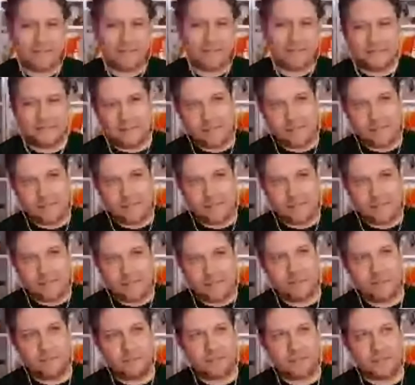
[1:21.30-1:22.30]
Thanks.
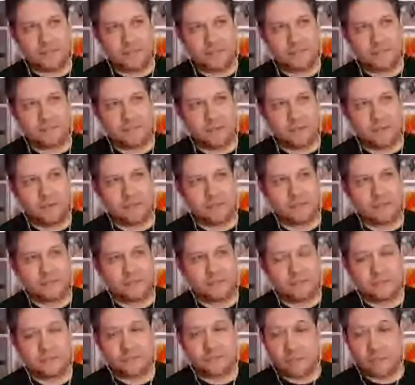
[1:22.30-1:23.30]
Yeah, Narcosa
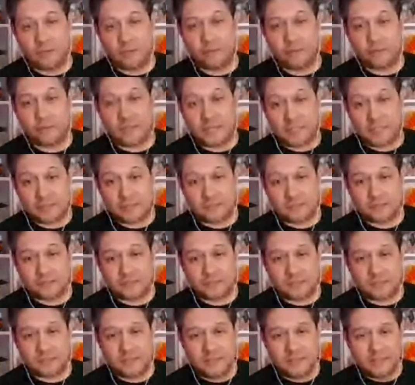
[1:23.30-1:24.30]
started as a joke,
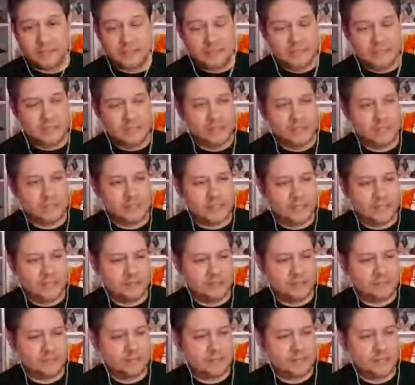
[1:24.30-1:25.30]
actually, in
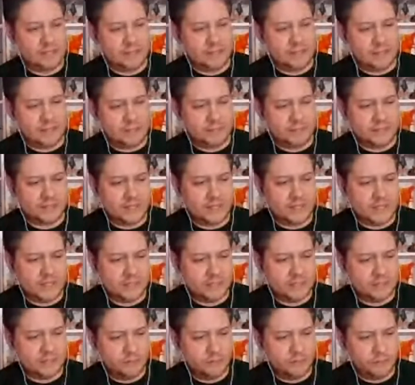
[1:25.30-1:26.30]
Kansas City
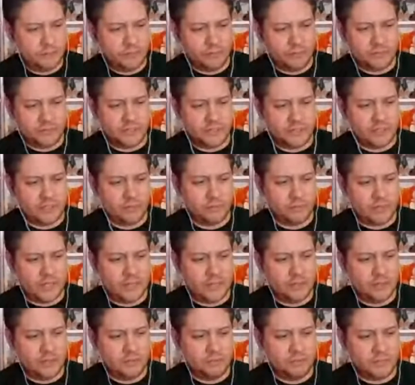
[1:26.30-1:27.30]
Homicide. We were sitting
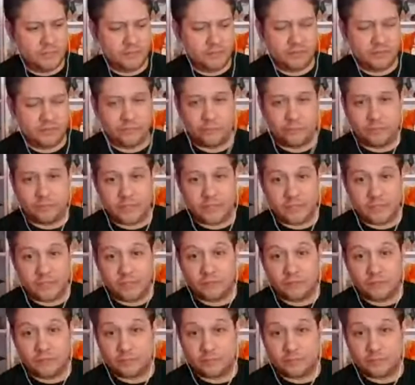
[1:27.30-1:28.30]
around because everybody
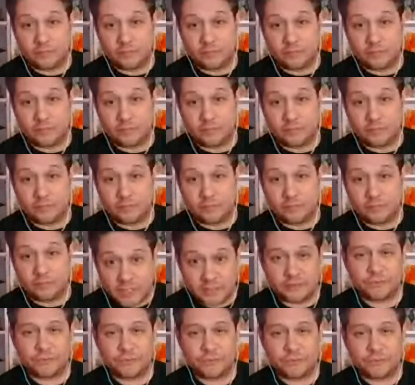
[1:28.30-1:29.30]
else was at
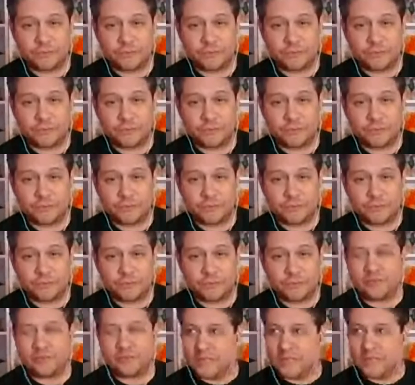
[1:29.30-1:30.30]
Gen Con, all the cool
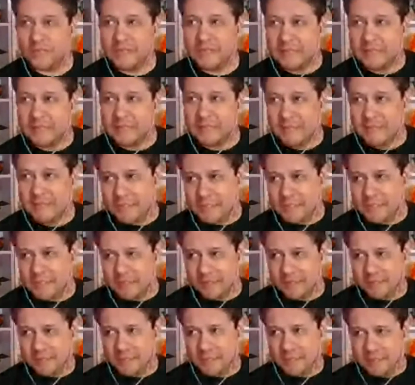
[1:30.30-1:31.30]
kids were having fun.
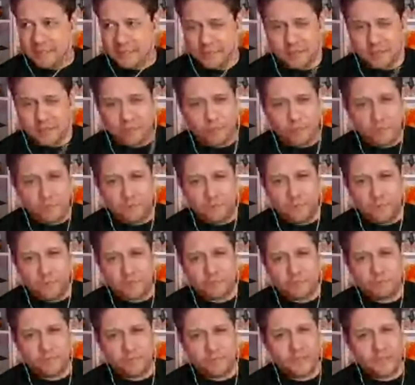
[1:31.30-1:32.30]
And I
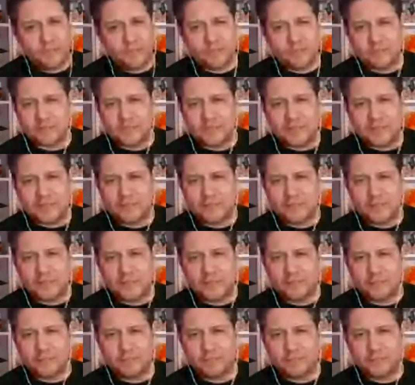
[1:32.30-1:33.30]
thought, well, what if we all
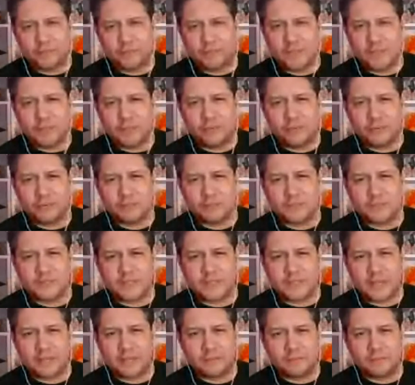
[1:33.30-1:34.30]
just get together and
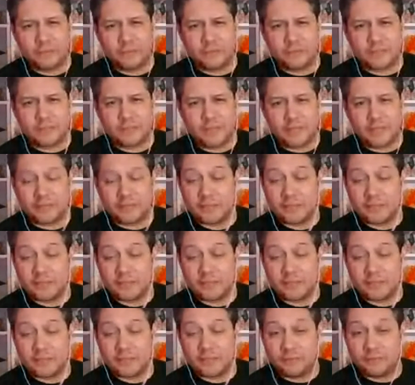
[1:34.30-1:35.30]
create our own setting book?
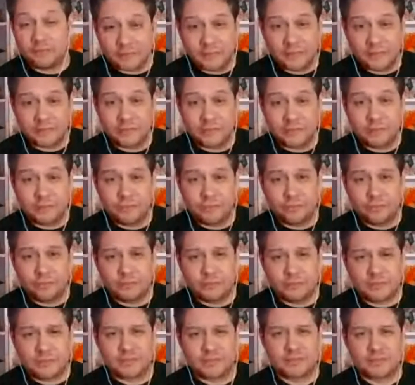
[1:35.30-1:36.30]
Nothing fancy,
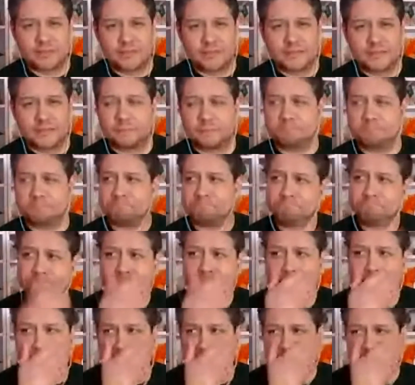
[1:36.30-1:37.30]
nothing huge, just a